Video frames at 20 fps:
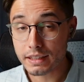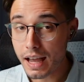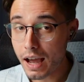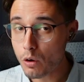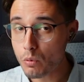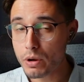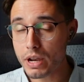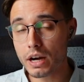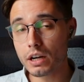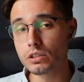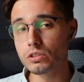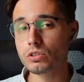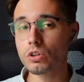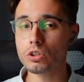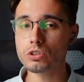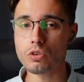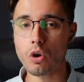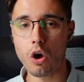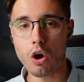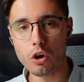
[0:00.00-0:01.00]
now, we are
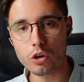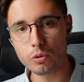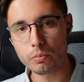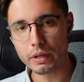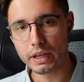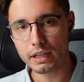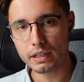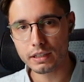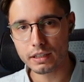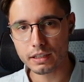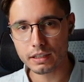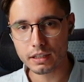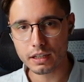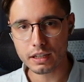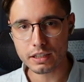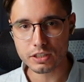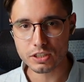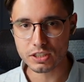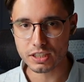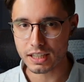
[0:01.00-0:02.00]
not automating
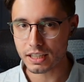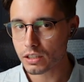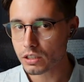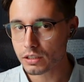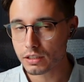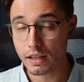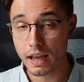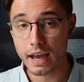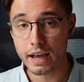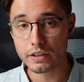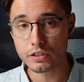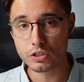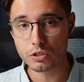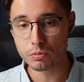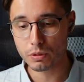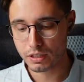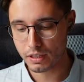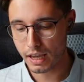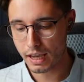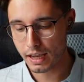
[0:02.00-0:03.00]
a single task
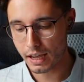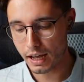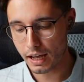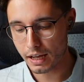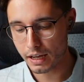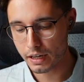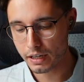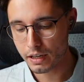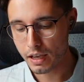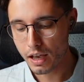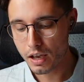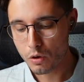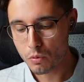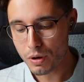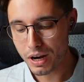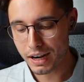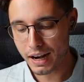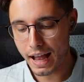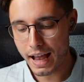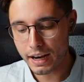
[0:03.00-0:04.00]
with AI. We
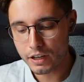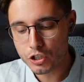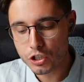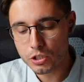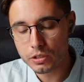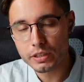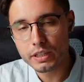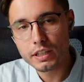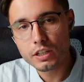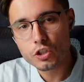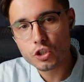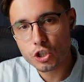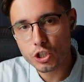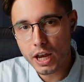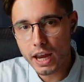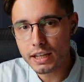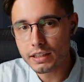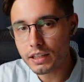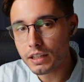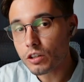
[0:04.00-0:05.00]
are actually
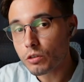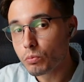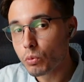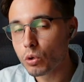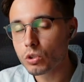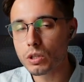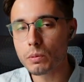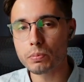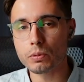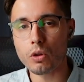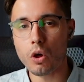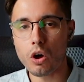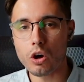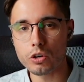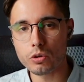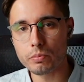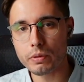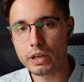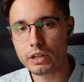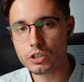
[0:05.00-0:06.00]
chaining multiple
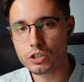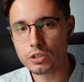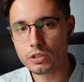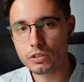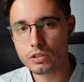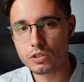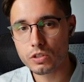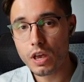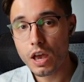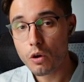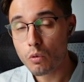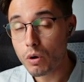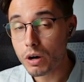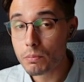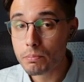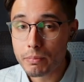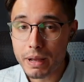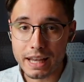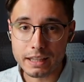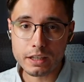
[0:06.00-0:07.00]
automations where
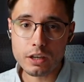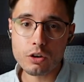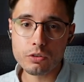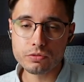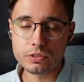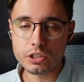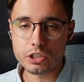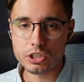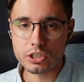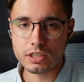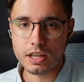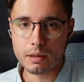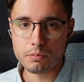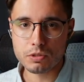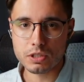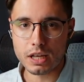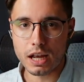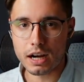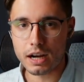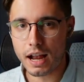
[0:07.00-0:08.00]
many of the
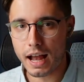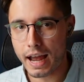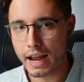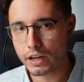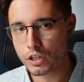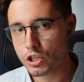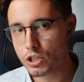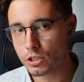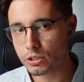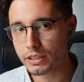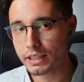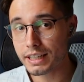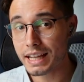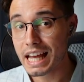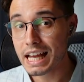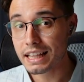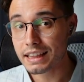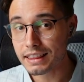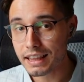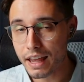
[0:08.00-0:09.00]
steps are actually
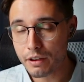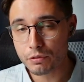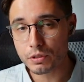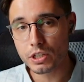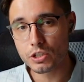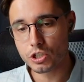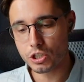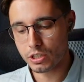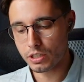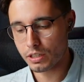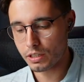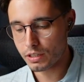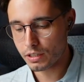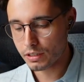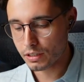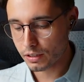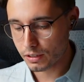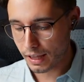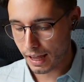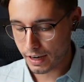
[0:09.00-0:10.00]
leveraging
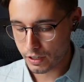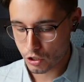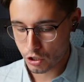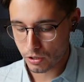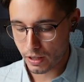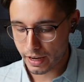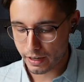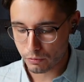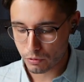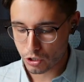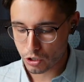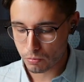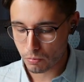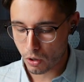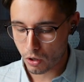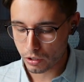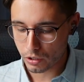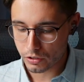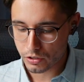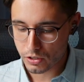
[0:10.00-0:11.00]
the large language
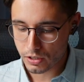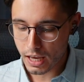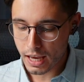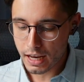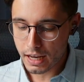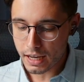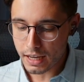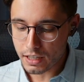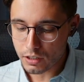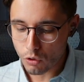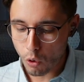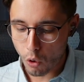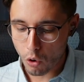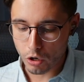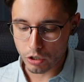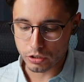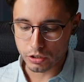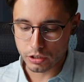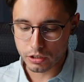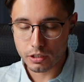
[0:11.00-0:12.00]
models in
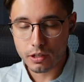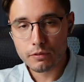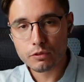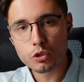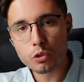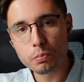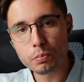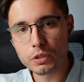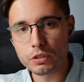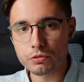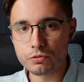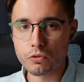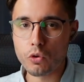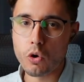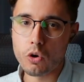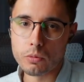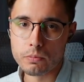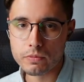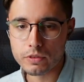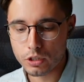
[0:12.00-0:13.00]
order to
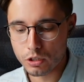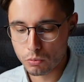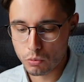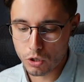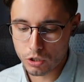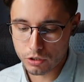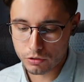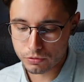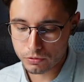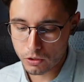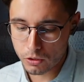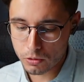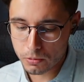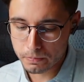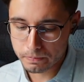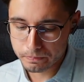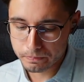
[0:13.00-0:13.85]
perform the workflow.